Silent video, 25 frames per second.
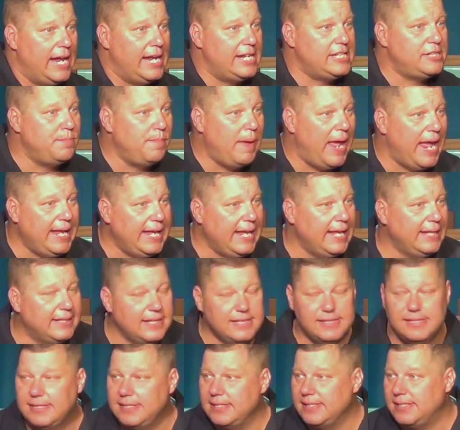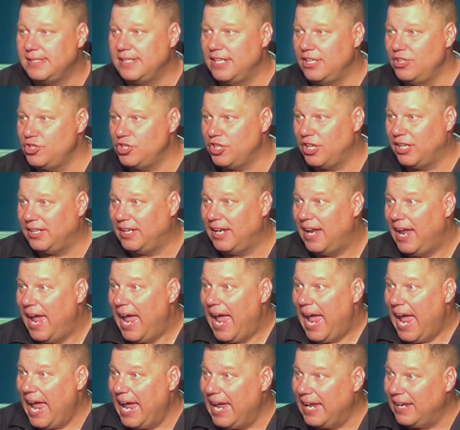is making this
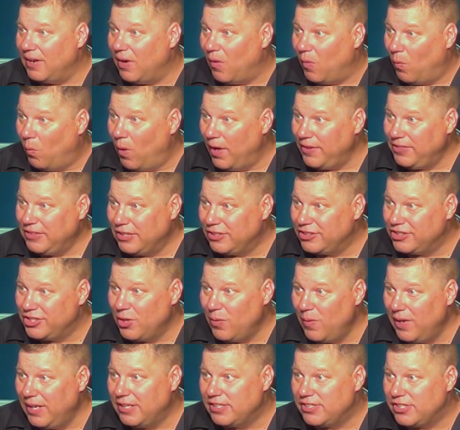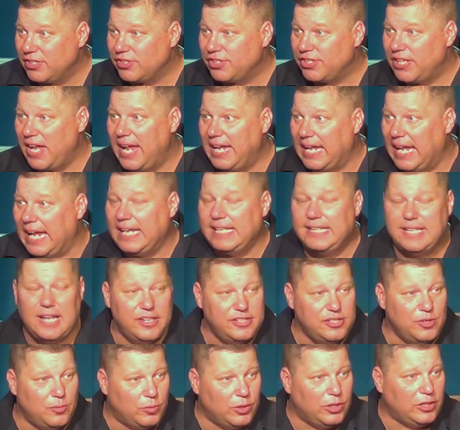decision, and what they're doing is they're saying it
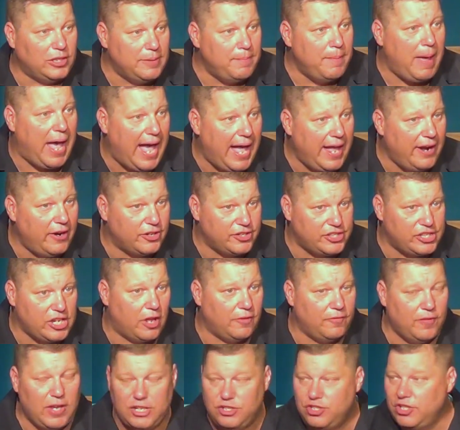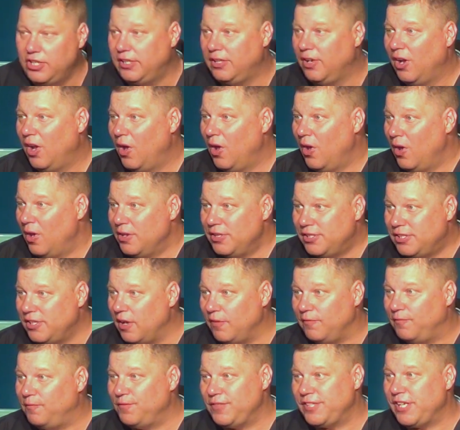doesn't really matter. Salvation,
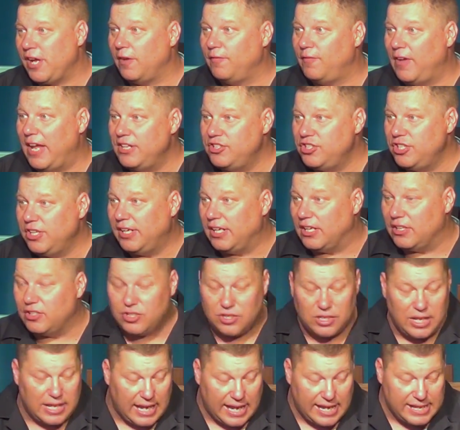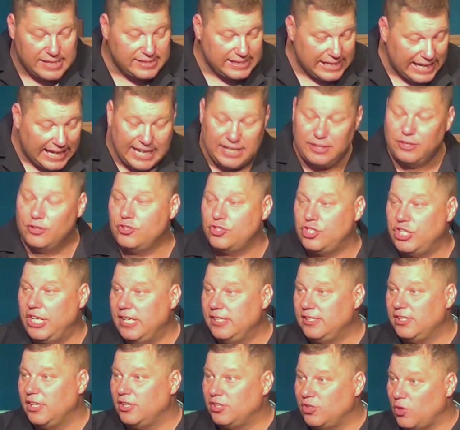so, salvation is either
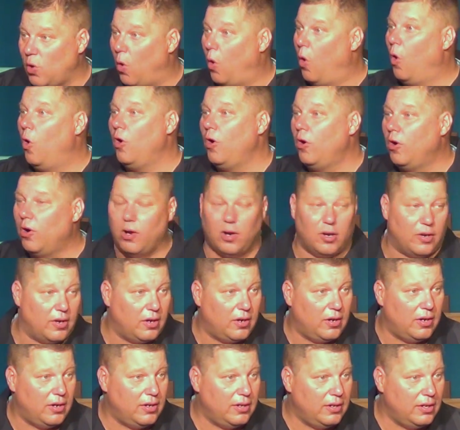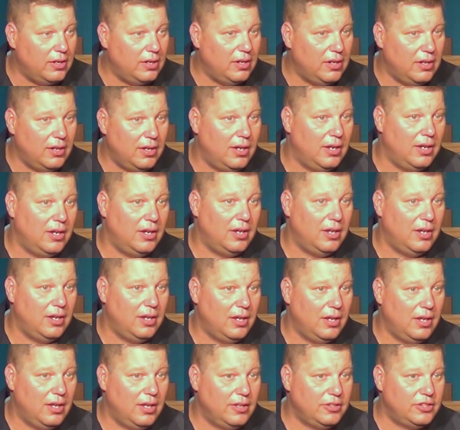Jesus or
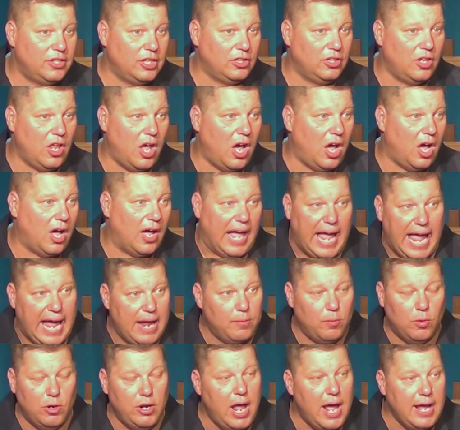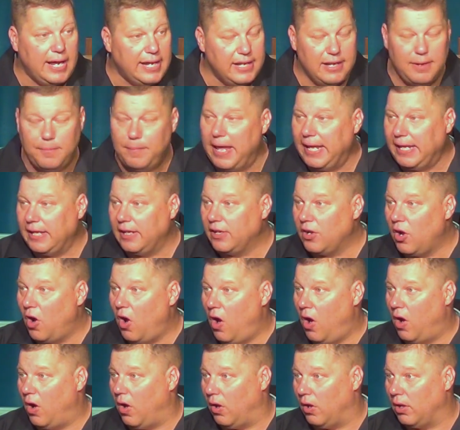the law, and we're not going to make a
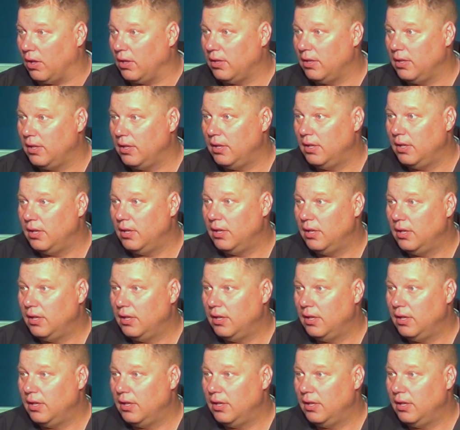call.